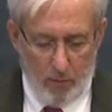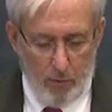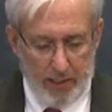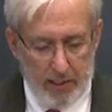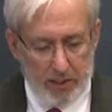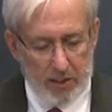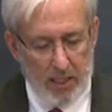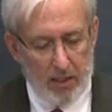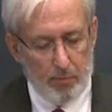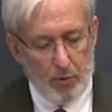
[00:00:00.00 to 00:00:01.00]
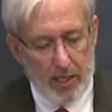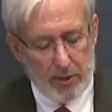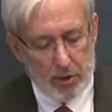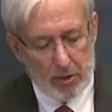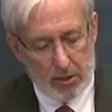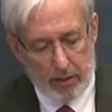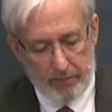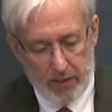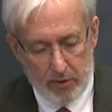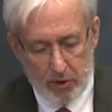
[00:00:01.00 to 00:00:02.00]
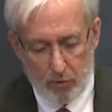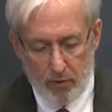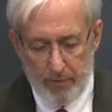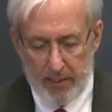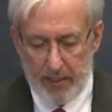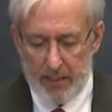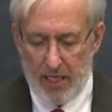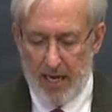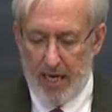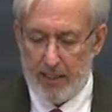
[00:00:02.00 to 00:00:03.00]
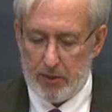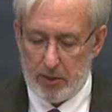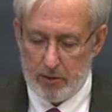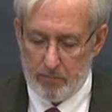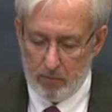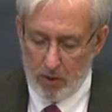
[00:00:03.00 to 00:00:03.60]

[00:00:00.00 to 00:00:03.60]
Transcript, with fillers: We get a celebration of indiscriminate attacks,